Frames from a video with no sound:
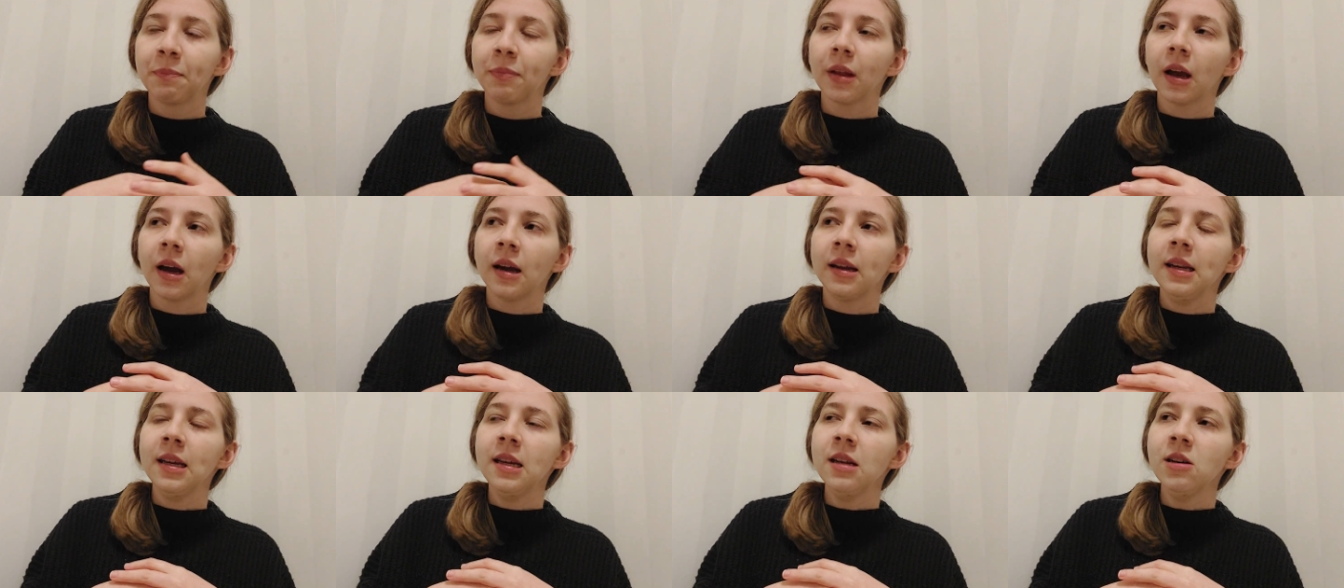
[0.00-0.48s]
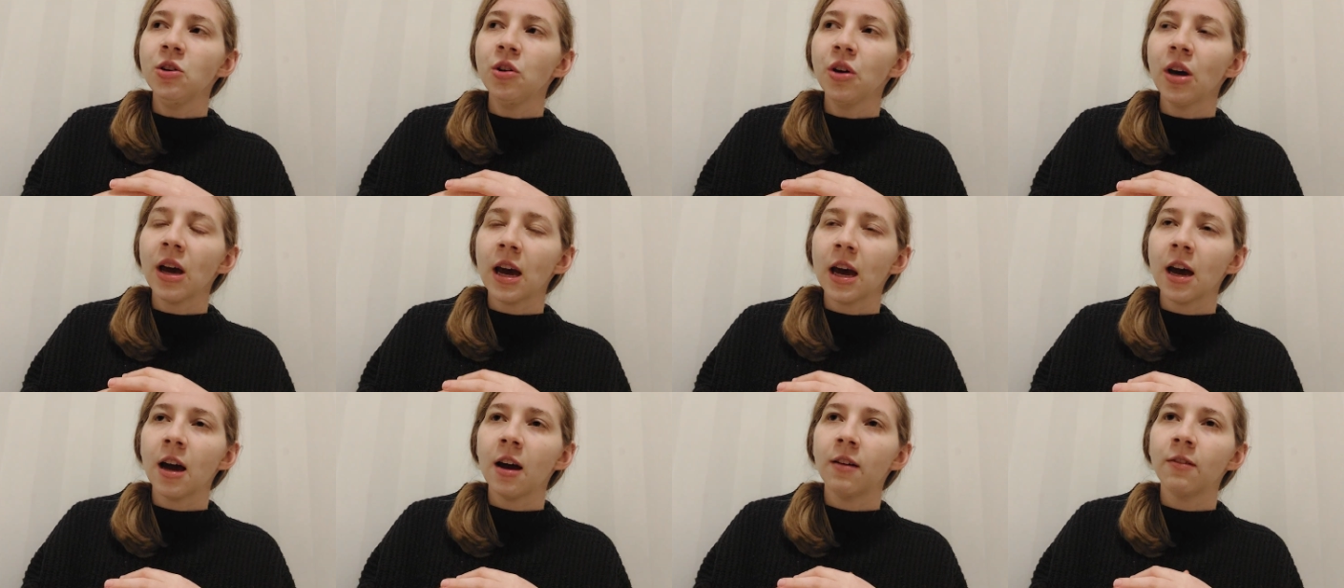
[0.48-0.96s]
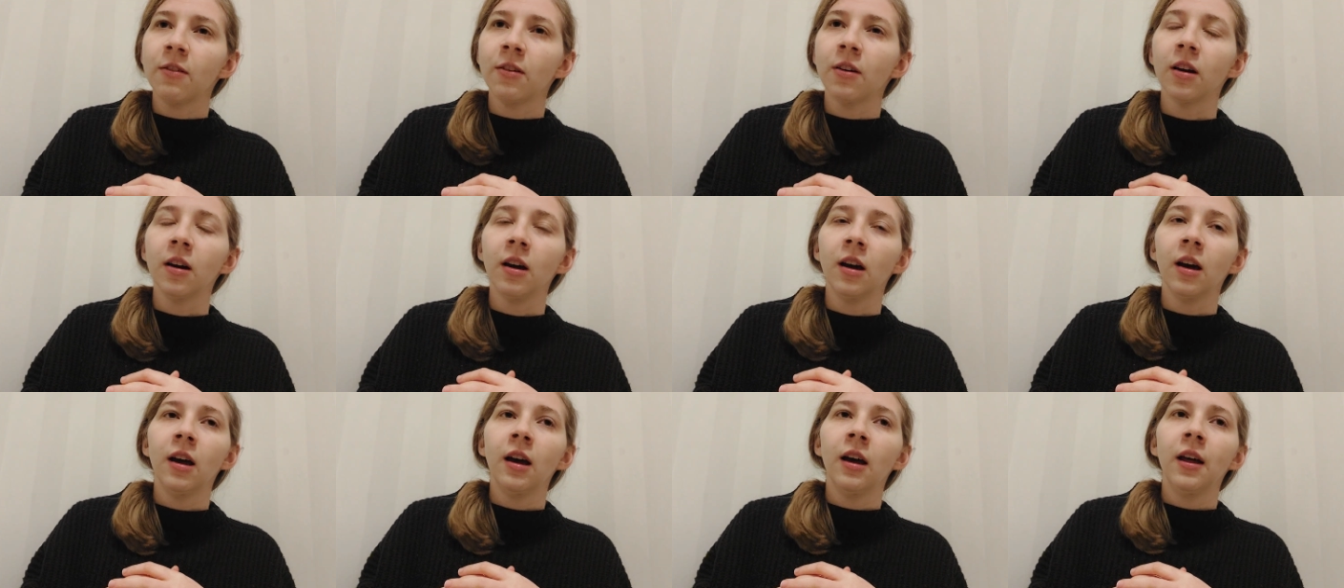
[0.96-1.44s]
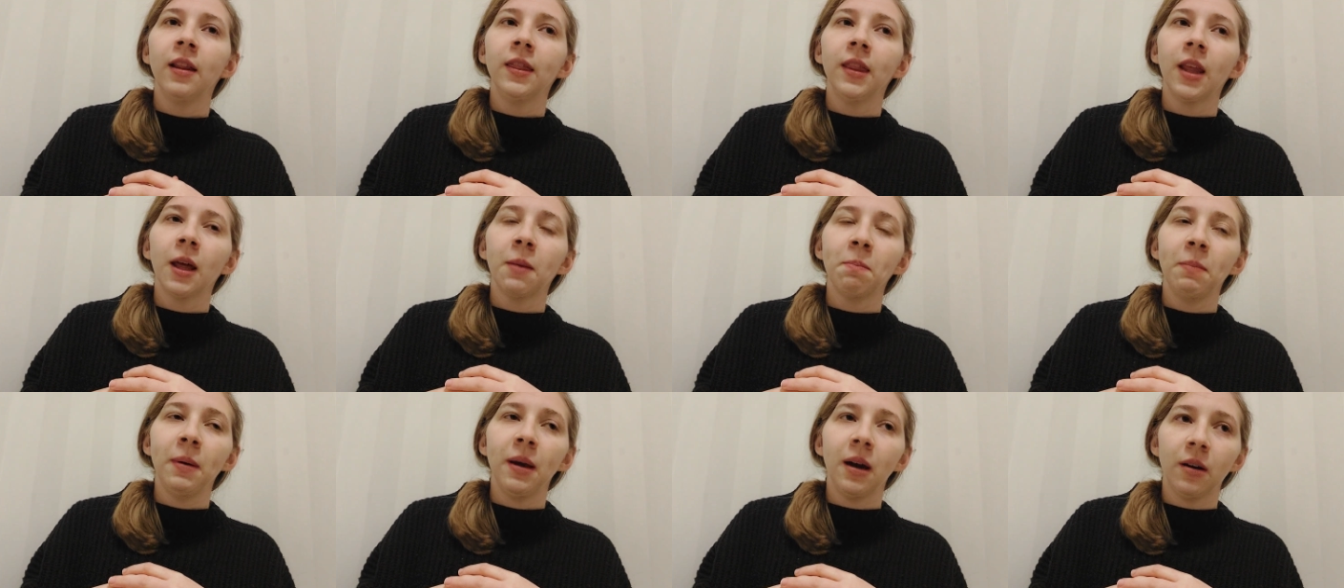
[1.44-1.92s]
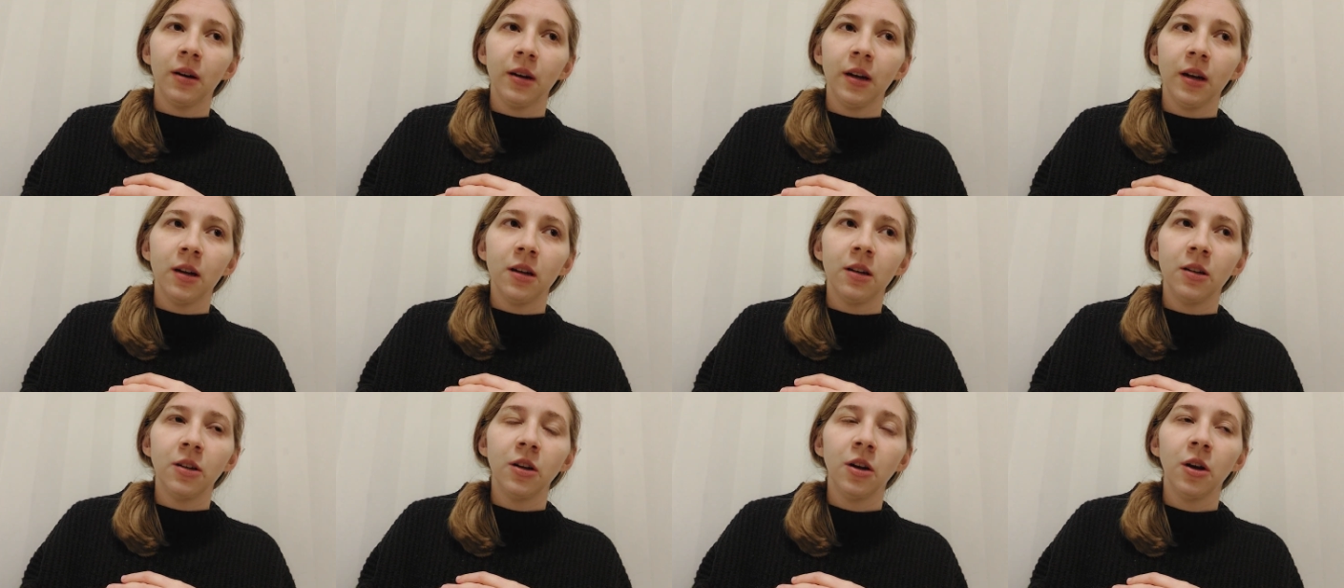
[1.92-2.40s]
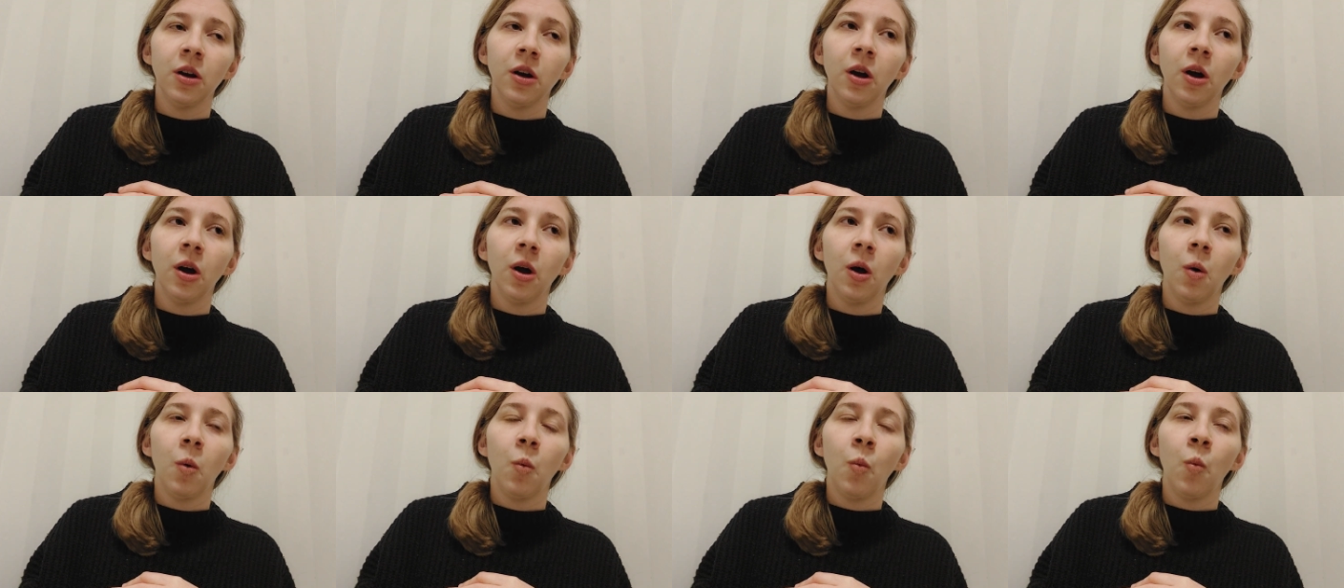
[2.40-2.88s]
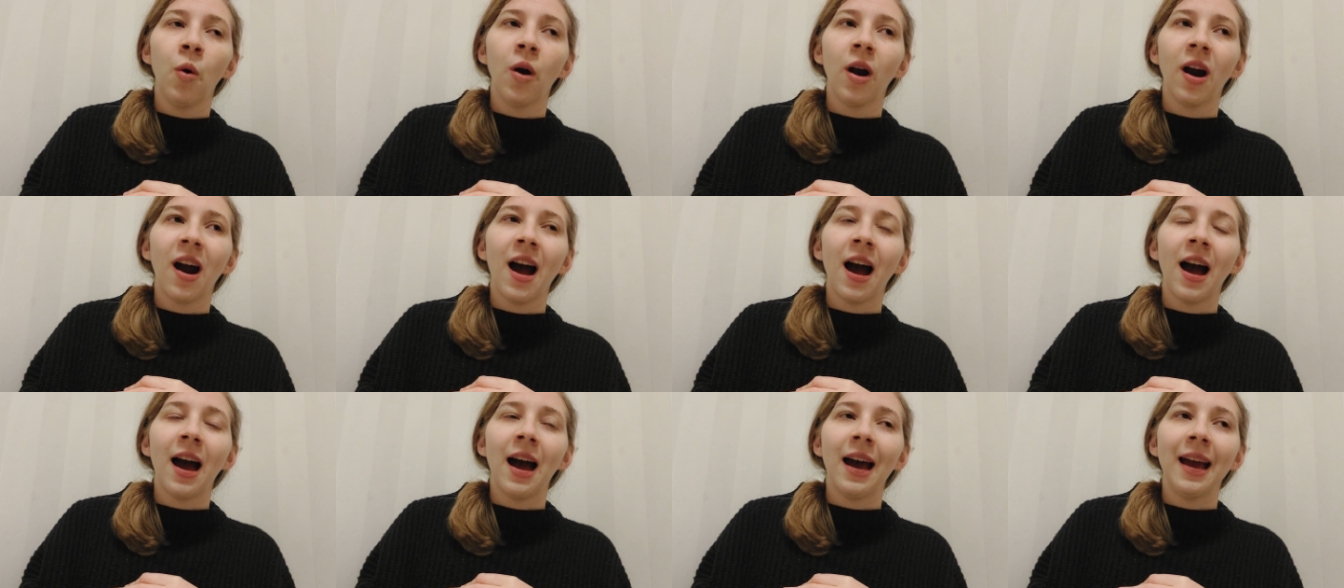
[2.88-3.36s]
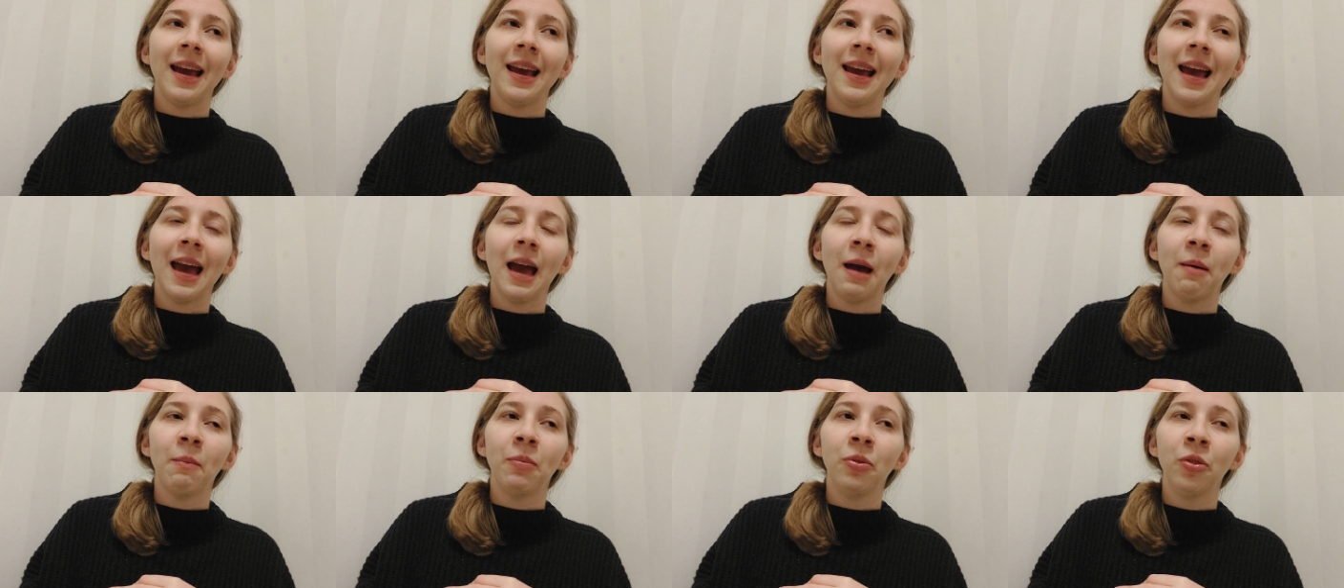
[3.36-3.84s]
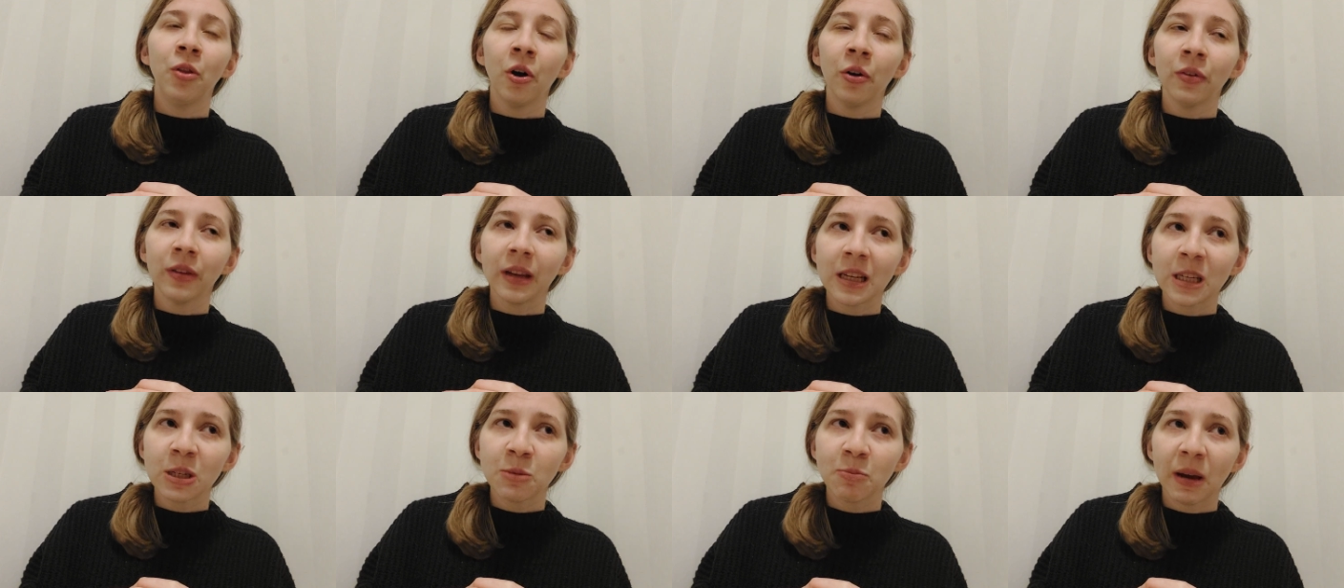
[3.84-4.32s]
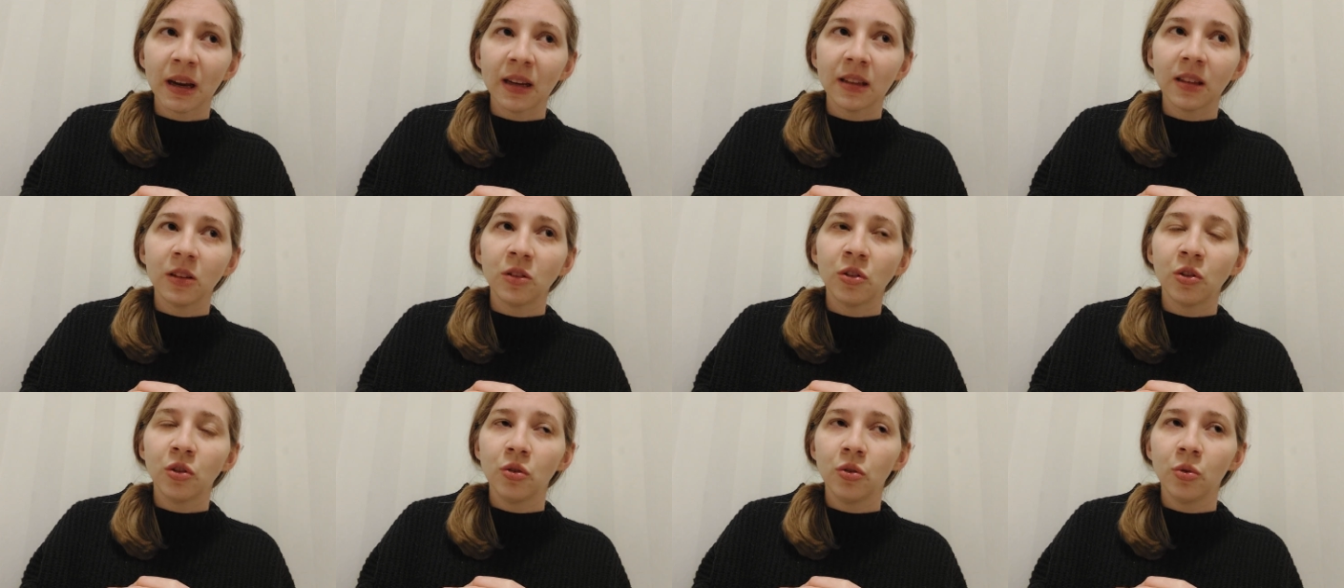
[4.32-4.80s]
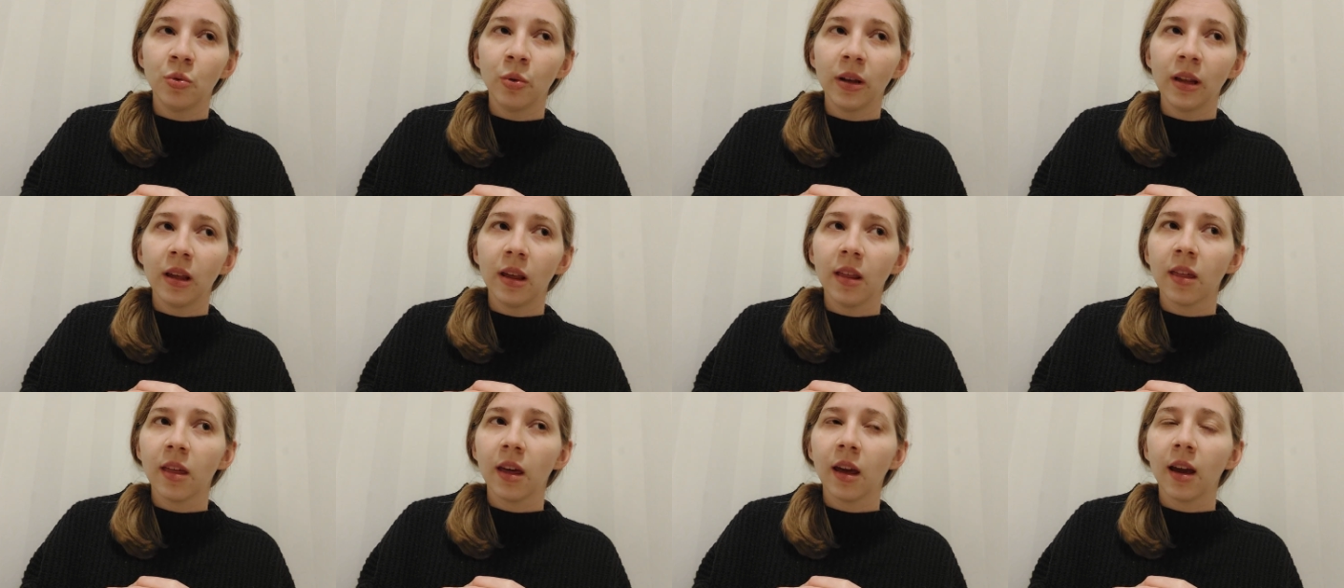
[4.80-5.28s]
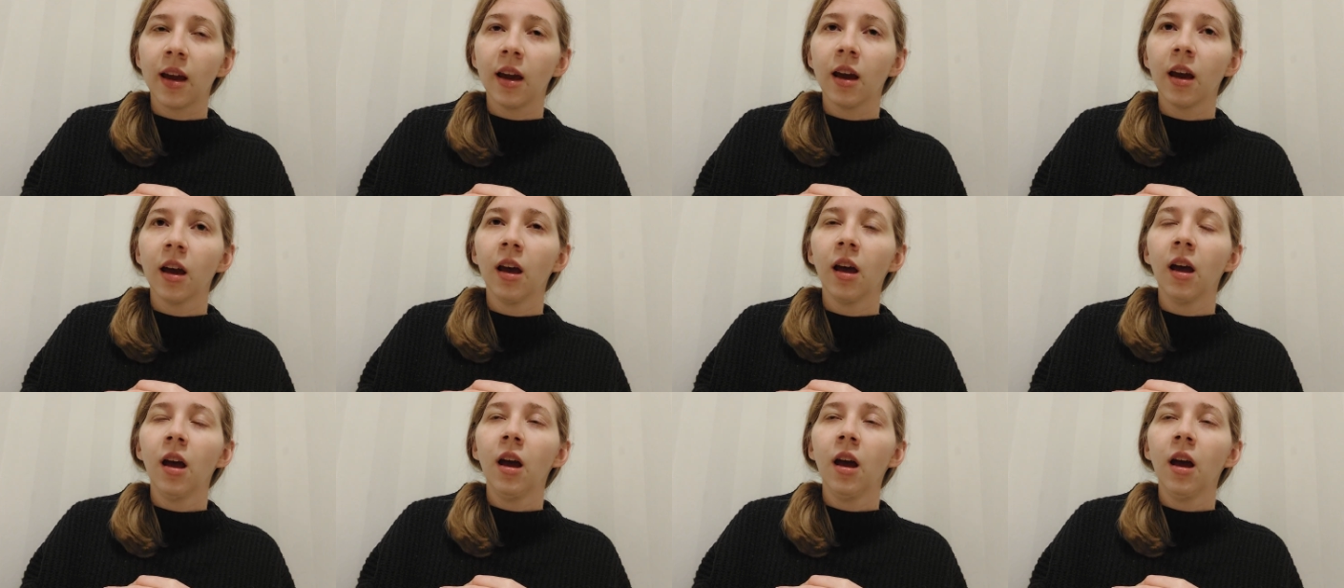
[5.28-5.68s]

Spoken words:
I need to have that period where I am not expected to do anything,